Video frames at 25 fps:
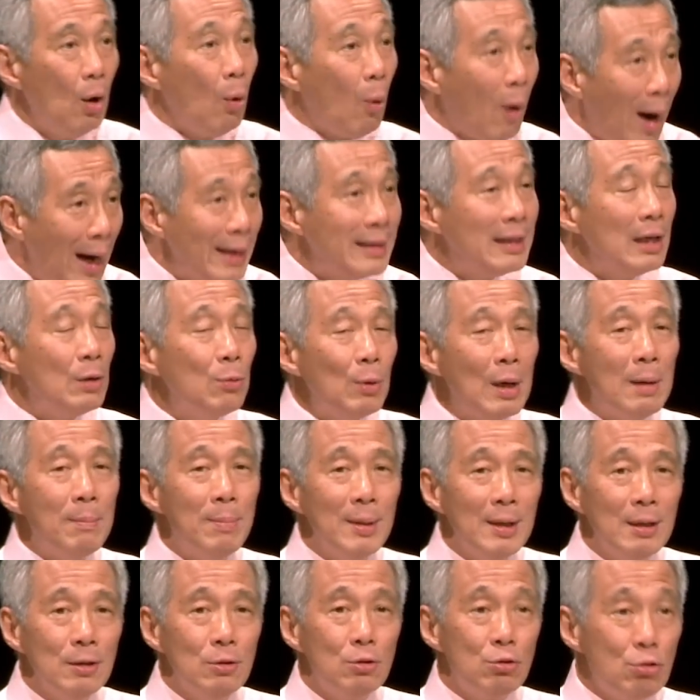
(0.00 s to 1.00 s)
Why did we
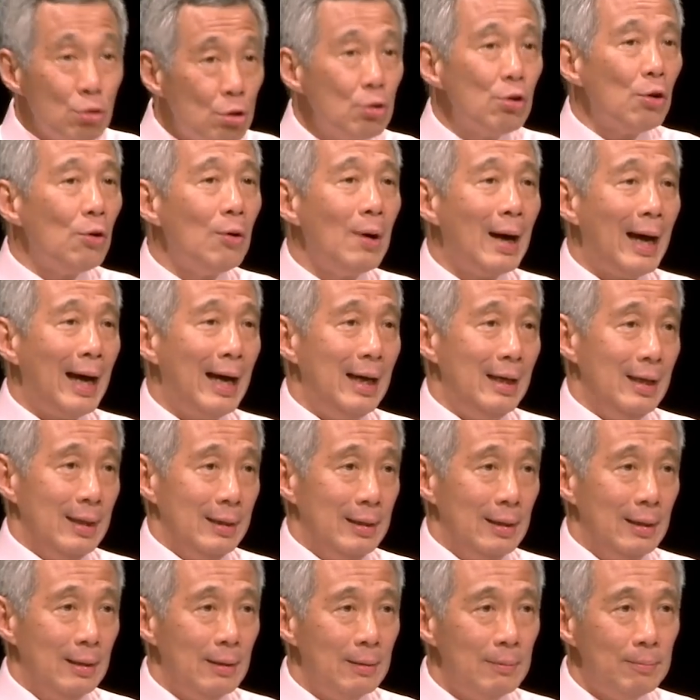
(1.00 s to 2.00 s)
build Jurong
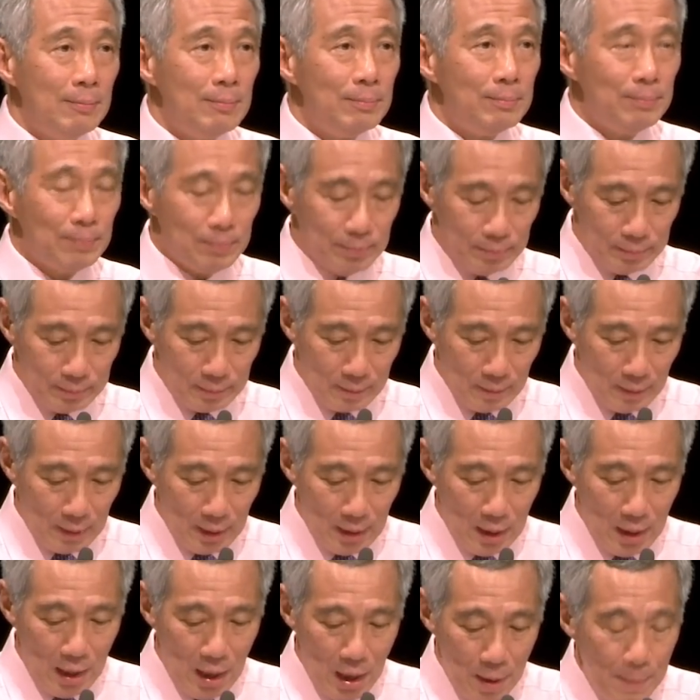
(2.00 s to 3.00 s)
Island?
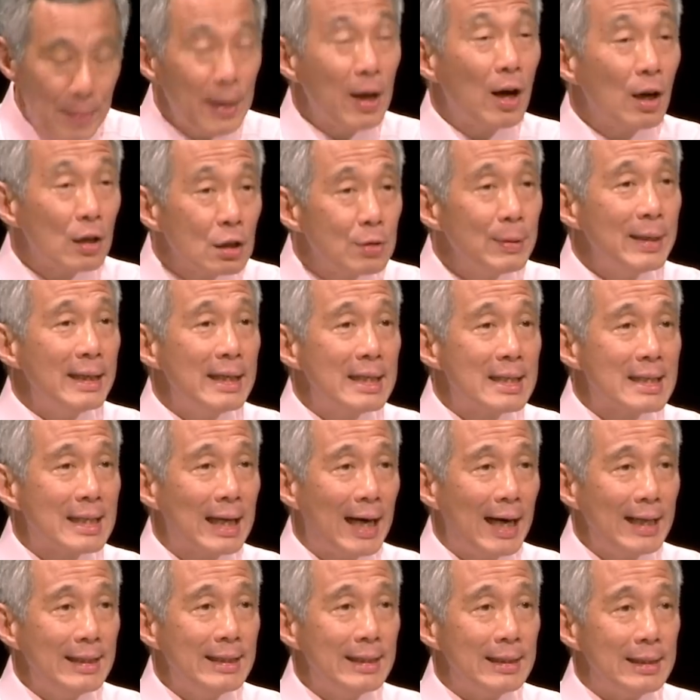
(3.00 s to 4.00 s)
Because we
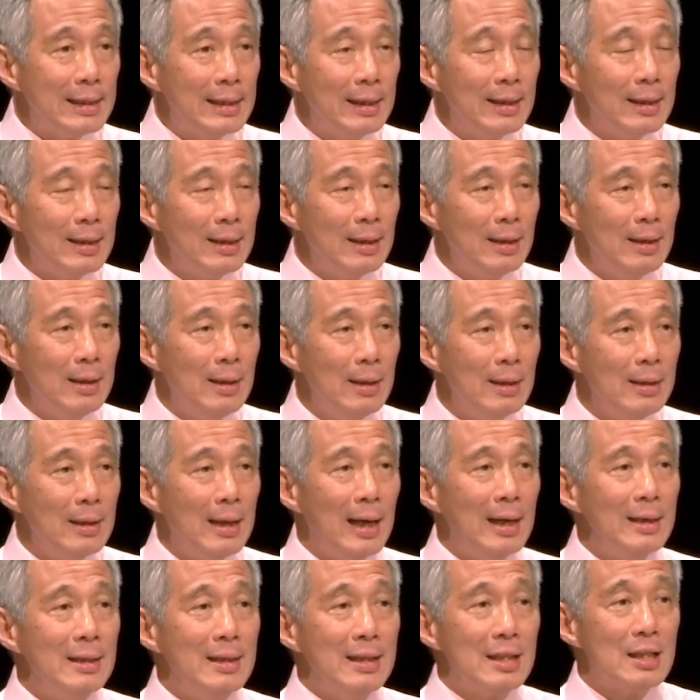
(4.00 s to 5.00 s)
decided
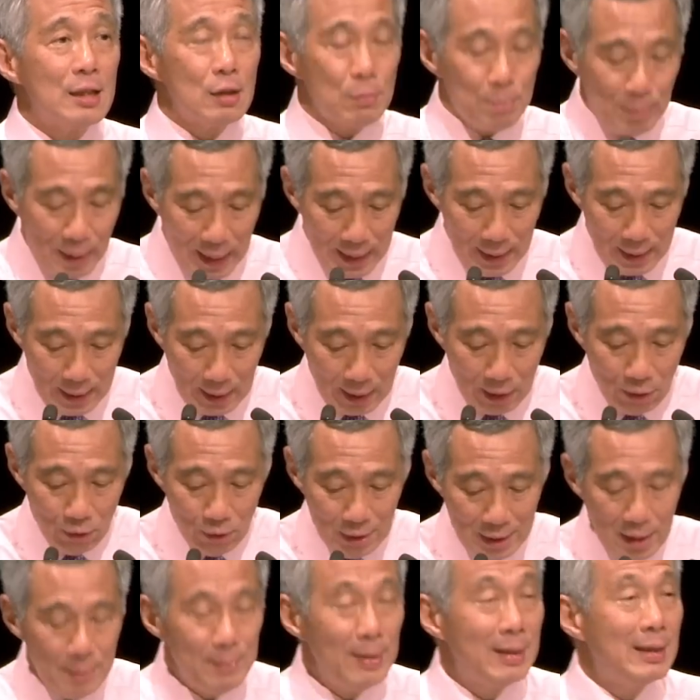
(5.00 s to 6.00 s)
that despite our
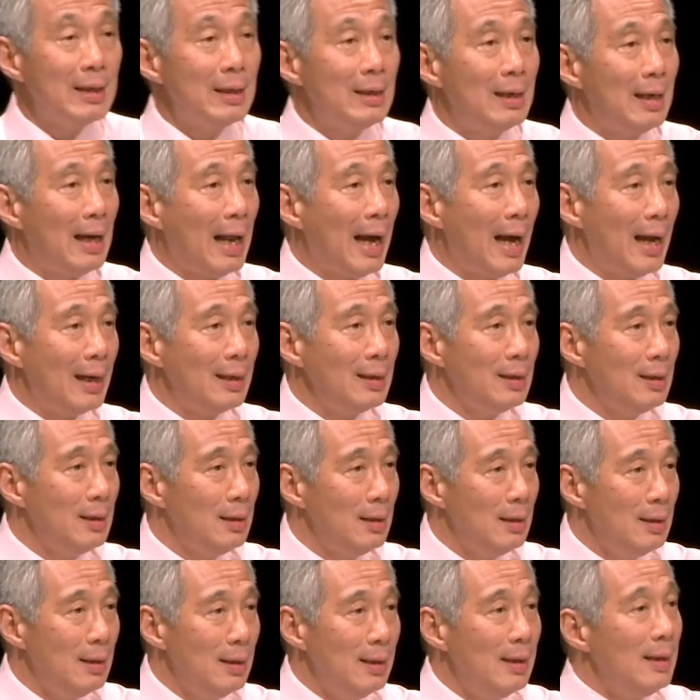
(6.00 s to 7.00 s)
limited land,
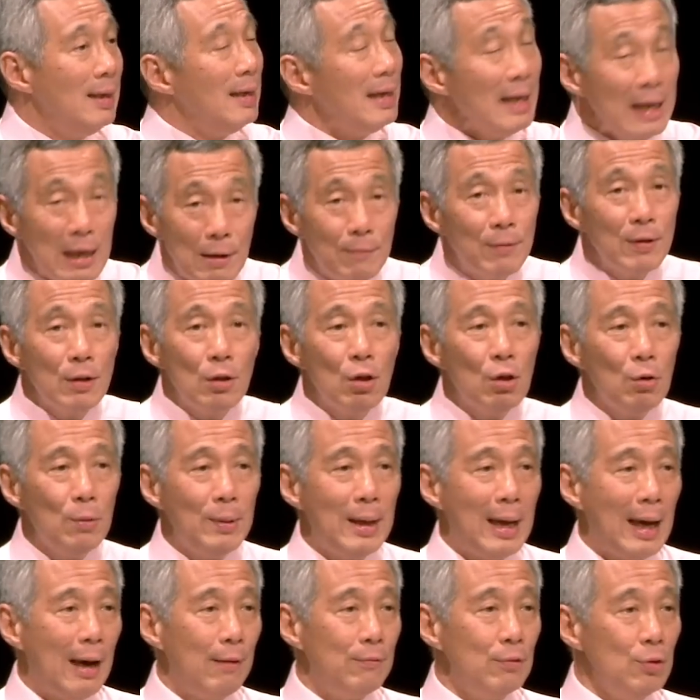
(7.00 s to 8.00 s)
even though
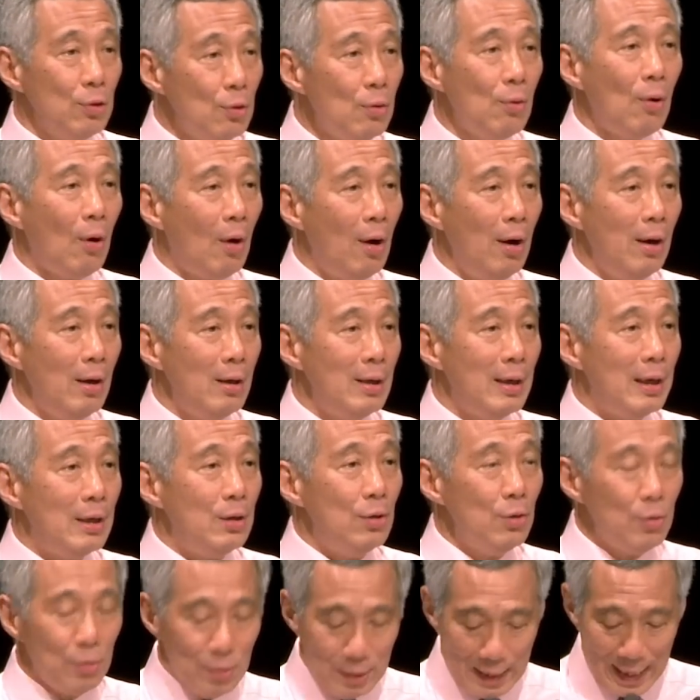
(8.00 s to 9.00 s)
we have no oil
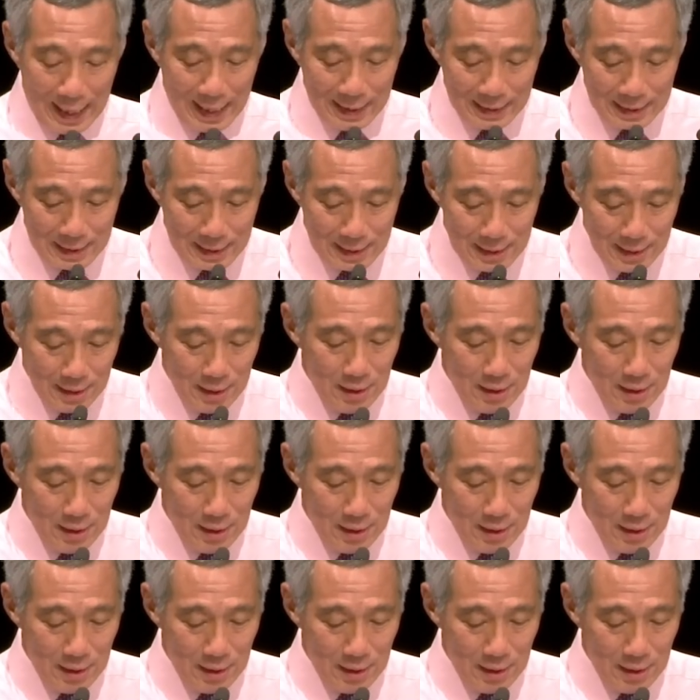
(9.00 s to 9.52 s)
and no gas,